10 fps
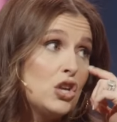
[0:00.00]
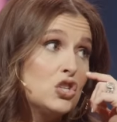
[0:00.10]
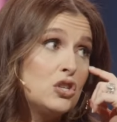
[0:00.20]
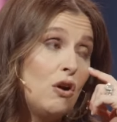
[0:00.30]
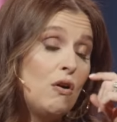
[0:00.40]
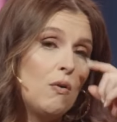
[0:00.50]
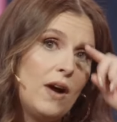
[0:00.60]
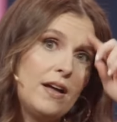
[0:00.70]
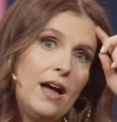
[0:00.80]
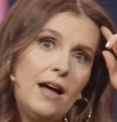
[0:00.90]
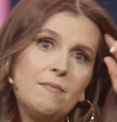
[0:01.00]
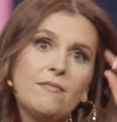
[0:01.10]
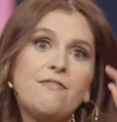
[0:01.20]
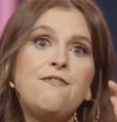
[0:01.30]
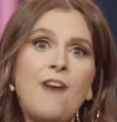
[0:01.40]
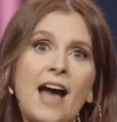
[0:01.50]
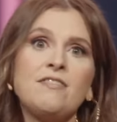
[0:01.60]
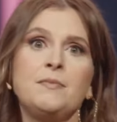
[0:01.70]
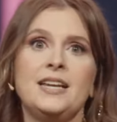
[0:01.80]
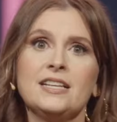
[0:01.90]
So
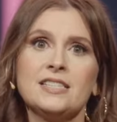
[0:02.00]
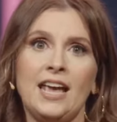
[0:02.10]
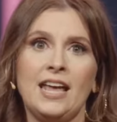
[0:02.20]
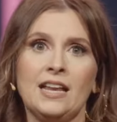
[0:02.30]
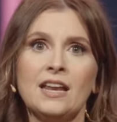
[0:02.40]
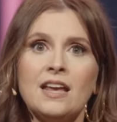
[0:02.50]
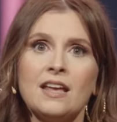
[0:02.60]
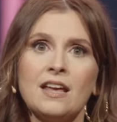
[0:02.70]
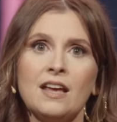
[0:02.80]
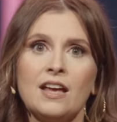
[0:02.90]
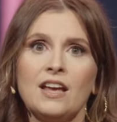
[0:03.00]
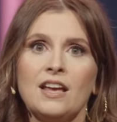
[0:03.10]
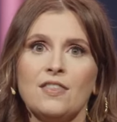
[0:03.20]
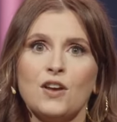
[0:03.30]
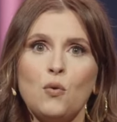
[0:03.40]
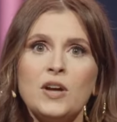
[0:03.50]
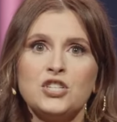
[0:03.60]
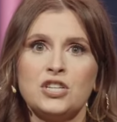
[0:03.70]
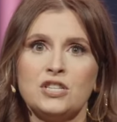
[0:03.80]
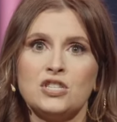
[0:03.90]
5 minutes in, the
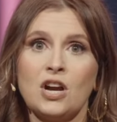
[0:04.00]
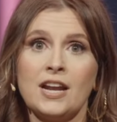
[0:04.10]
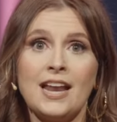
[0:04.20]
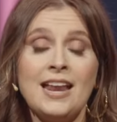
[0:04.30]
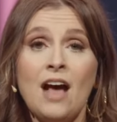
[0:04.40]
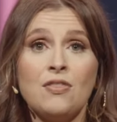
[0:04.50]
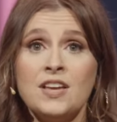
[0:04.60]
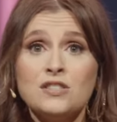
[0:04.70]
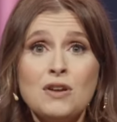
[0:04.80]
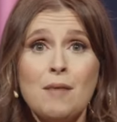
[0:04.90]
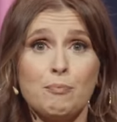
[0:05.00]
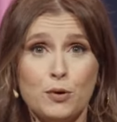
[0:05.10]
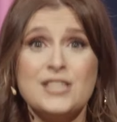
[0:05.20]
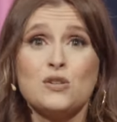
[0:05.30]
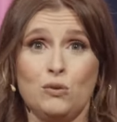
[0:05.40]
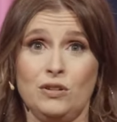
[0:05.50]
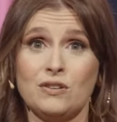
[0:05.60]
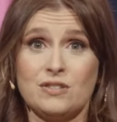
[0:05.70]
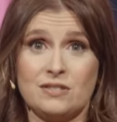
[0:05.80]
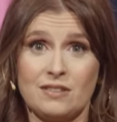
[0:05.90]
question started. And now these are not
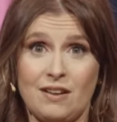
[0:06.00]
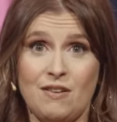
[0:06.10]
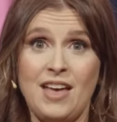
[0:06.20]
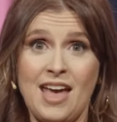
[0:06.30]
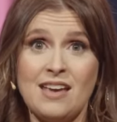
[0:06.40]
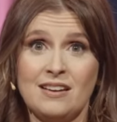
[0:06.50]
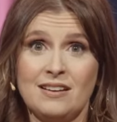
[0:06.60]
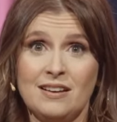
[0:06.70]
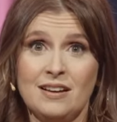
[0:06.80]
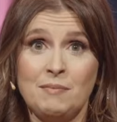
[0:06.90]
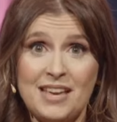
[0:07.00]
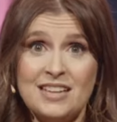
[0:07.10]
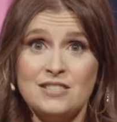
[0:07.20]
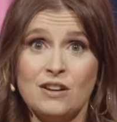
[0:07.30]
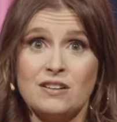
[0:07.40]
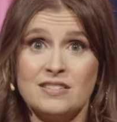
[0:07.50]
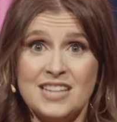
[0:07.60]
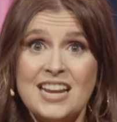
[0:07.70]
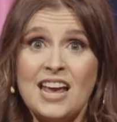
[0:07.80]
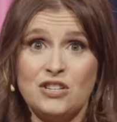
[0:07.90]
preschoolers, okay? My kids are
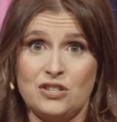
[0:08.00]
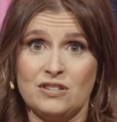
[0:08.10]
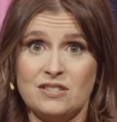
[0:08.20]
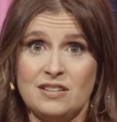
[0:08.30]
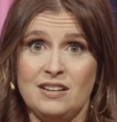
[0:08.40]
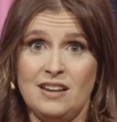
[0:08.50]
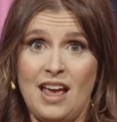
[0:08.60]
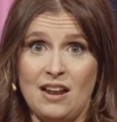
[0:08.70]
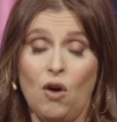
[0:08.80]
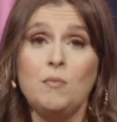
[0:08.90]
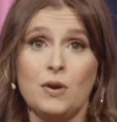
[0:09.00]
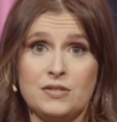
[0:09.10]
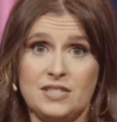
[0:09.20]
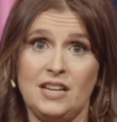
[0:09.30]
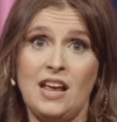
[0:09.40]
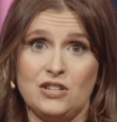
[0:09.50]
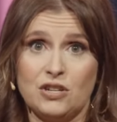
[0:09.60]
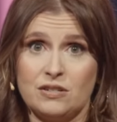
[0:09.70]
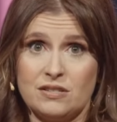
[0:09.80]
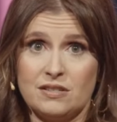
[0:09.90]
teenagers and almost
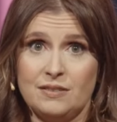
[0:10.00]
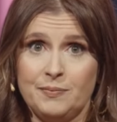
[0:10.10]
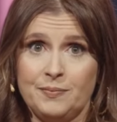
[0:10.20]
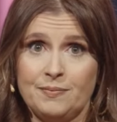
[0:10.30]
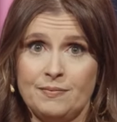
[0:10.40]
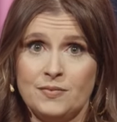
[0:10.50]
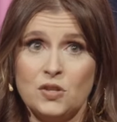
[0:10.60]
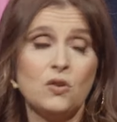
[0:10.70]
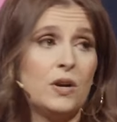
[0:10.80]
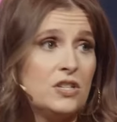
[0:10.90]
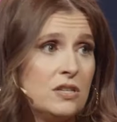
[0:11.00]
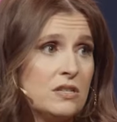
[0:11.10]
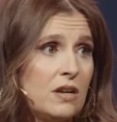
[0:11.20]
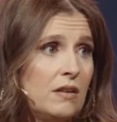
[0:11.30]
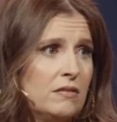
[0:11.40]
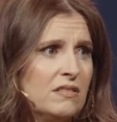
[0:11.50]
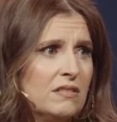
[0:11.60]
teenagers. So the question starts,